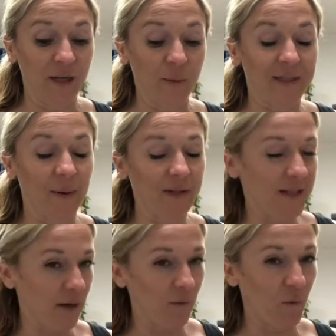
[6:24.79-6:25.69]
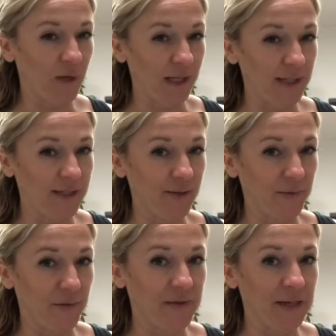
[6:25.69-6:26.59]
it was supposed to take 40 to
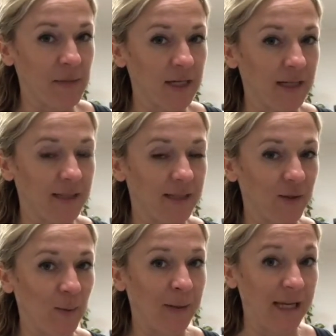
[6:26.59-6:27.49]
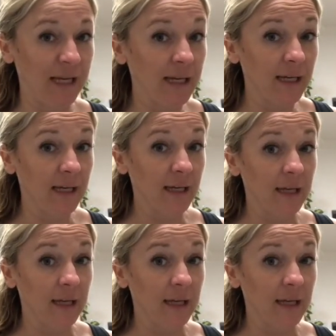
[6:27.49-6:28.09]
50 minutes to bake.